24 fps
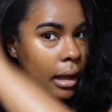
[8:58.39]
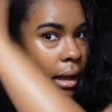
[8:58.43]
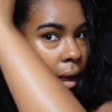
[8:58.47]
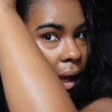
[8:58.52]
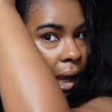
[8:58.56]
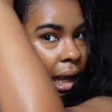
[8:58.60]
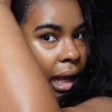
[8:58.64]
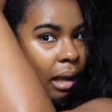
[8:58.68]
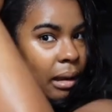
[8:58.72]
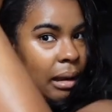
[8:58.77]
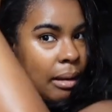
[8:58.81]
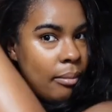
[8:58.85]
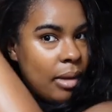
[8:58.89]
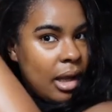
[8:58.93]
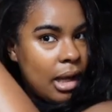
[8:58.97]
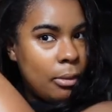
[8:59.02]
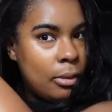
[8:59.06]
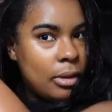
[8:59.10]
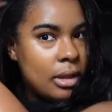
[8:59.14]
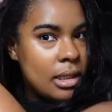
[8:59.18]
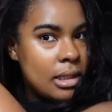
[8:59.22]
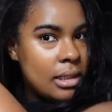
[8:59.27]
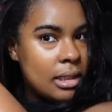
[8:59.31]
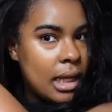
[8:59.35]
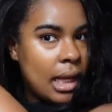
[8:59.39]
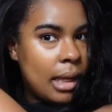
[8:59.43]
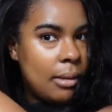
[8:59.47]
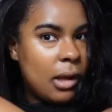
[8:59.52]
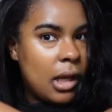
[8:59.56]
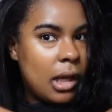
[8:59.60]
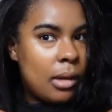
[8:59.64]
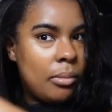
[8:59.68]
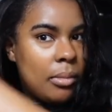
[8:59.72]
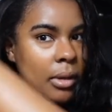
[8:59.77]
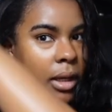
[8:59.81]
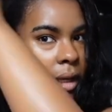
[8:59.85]
I made with the same
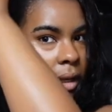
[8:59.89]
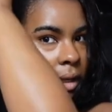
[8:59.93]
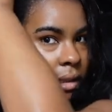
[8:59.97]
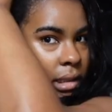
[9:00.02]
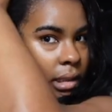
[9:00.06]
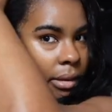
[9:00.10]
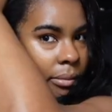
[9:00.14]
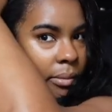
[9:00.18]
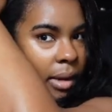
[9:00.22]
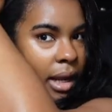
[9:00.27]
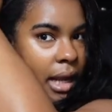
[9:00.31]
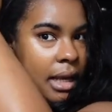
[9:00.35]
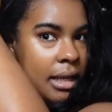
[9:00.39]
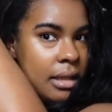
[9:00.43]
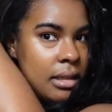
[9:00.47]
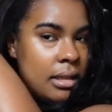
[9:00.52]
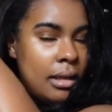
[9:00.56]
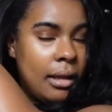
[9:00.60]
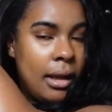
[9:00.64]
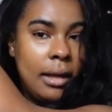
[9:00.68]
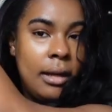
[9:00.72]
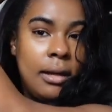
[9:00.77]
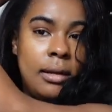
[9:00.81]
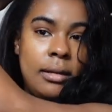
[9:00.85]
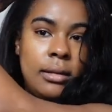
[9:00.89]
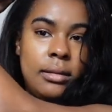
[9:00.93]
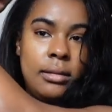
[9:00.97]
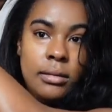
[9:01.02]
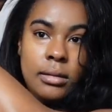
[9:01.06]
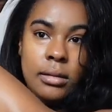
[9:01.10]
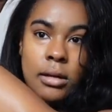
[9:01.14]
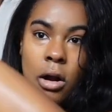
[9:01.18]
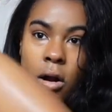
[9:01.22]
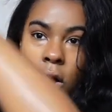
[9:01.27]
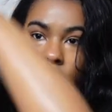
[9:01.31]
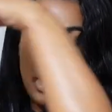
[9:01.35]
company is amazing. It
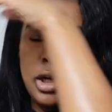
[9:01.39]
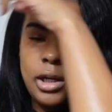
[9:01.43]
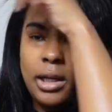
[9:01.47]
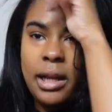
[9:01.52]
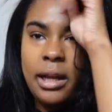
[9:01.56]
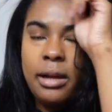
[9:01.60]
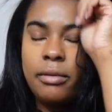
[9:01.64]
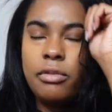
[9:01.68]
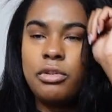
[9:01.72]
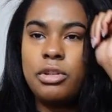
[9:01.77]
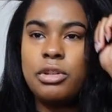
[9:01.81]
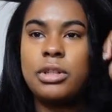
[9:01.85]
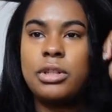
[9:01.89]
hardly ever